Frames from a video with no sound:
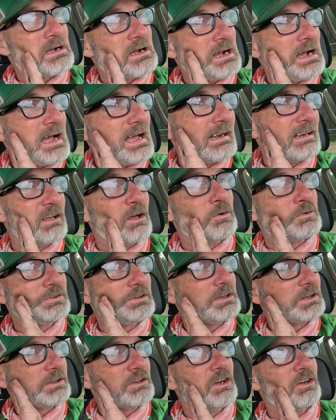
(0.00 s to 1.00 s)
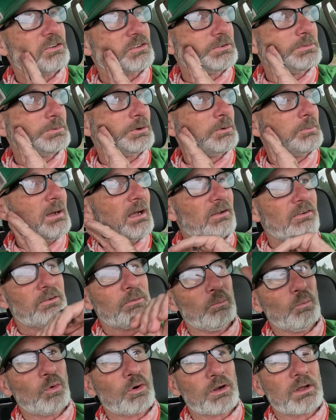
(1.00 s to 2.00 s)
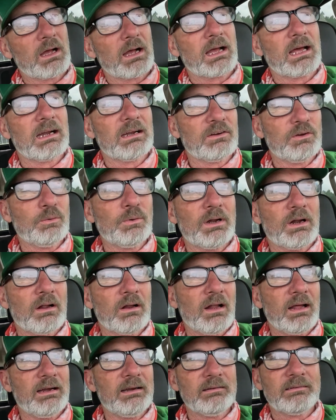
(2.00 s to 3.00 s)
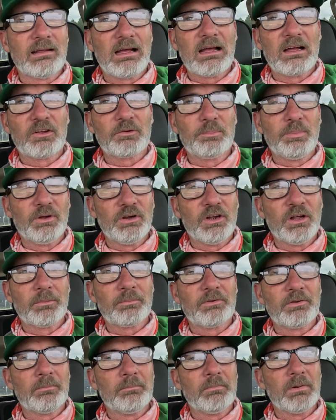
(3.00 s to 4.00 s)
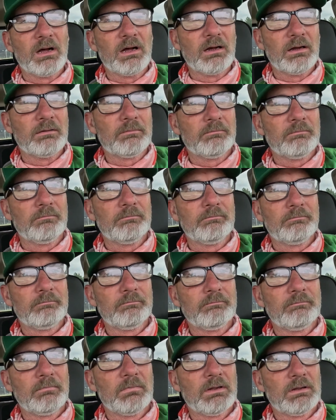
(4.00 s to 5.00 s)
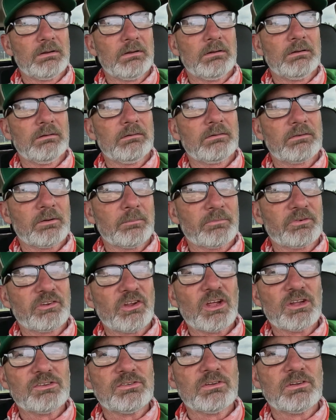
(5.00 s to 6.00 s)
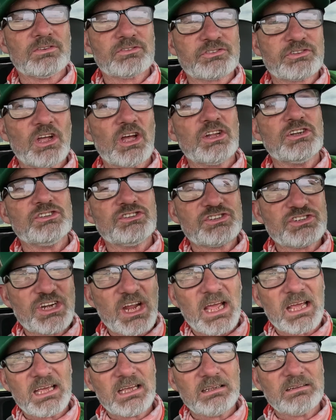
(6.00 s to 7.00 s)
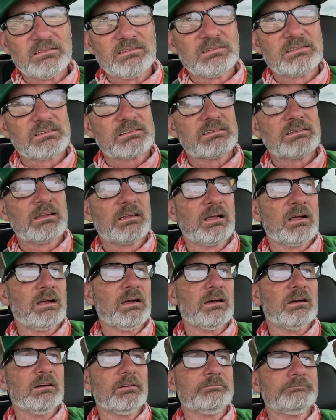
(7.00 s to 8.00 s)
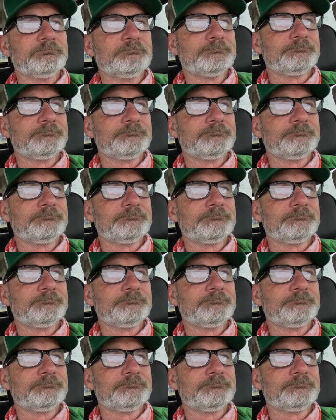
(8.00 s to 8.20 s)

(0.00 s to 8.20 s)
Uh, I had to go see a customer about some work I got to do in a lady's house, putting up some uh, some sun sun shades uh,